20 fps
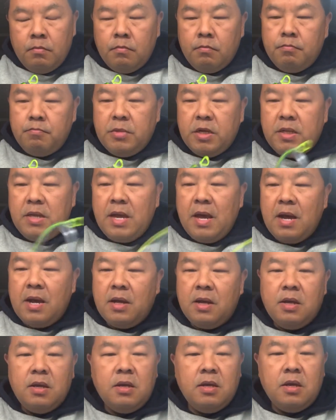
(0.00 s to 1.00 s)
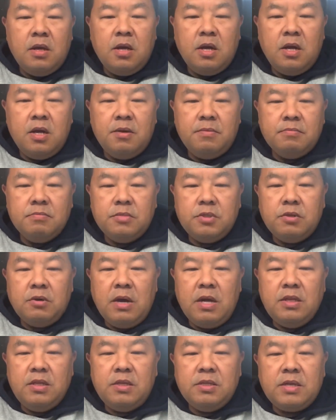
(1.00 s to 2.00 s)
But yeah, so
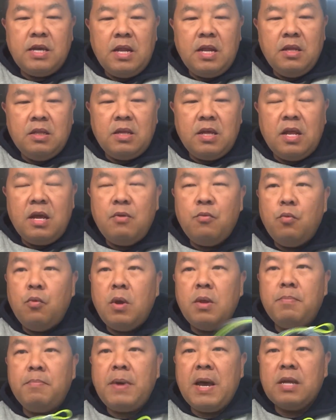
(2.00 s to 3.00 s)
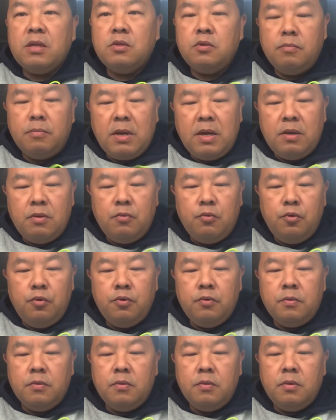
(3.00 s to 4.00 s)
I decided that I went back to my
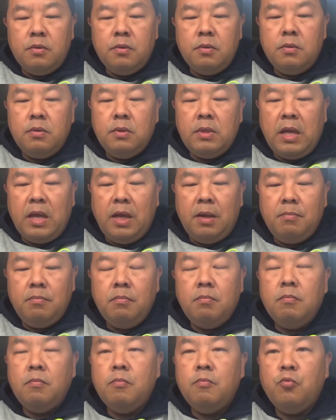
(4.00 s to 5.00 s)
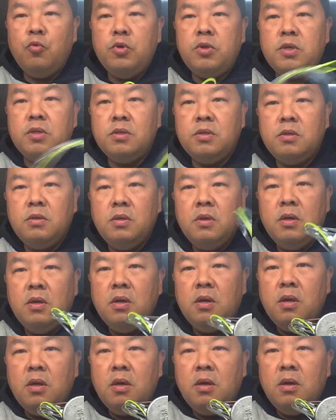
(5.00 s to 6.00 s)
root name, which is
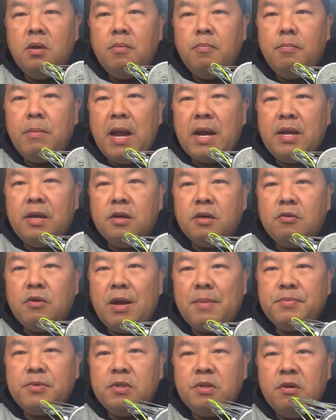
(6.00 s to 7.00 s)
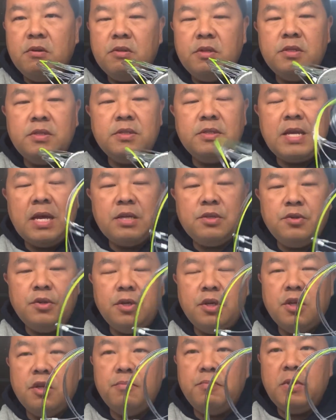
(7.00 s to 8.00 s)
Mecha Crab Snare. This is actually
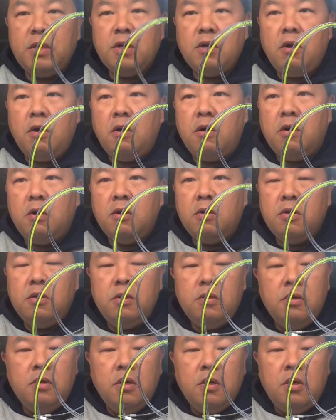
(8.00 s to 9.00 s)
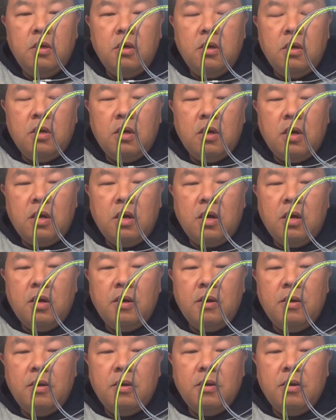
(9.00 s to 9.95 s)
going to be called Mecha